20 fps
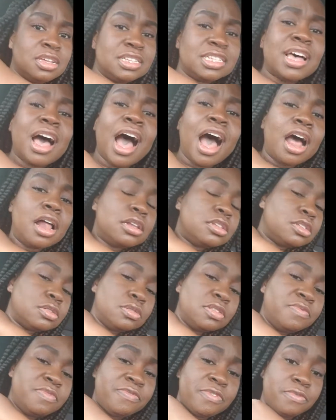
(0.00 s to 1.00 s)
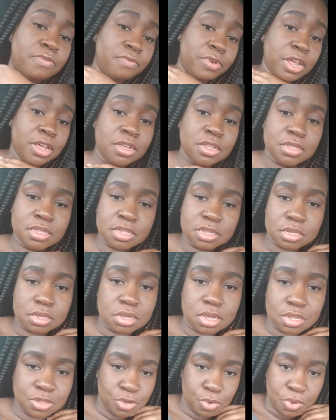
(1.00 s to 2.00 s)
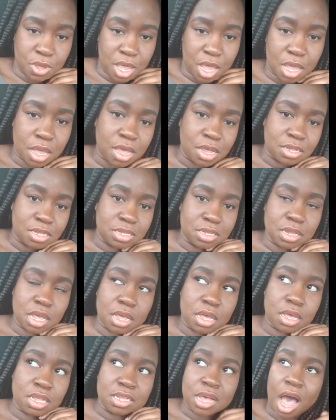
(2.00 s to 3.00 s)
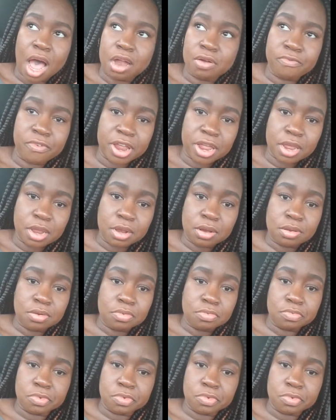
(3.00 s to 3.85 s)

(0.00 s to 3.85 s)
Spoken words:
it's hot. So even if it rains, it's okay because it's like it's hot rain.